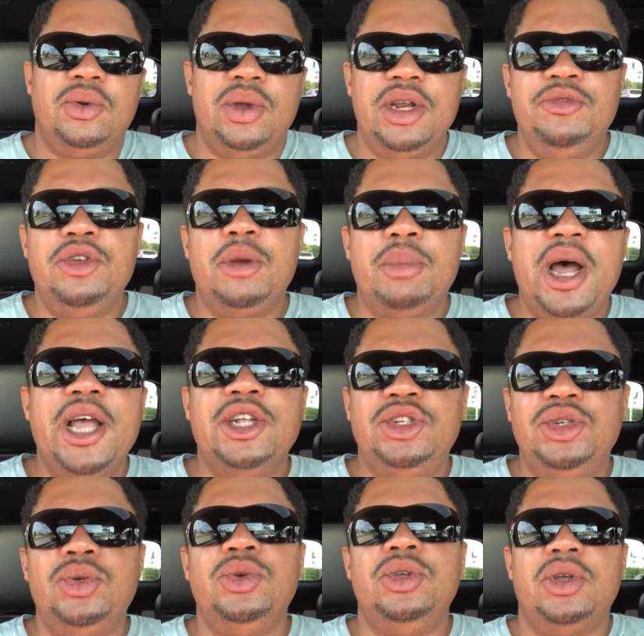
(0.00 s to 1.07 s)
and if you're buying
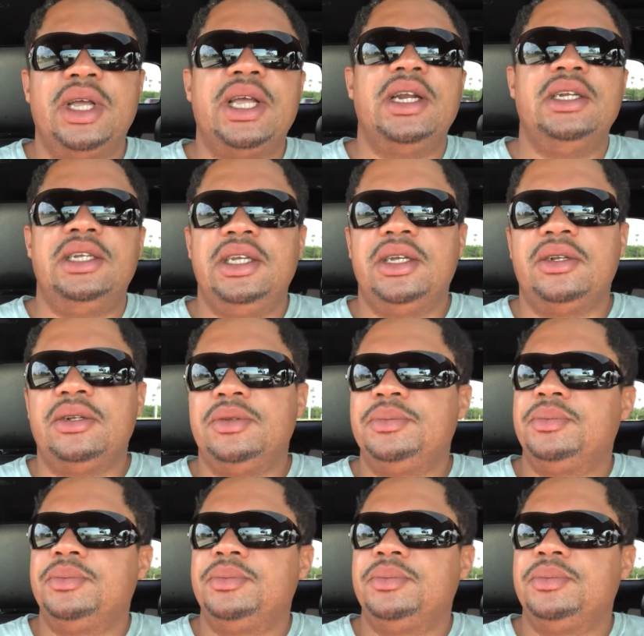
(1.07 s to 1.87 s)
two, you'll get a deal.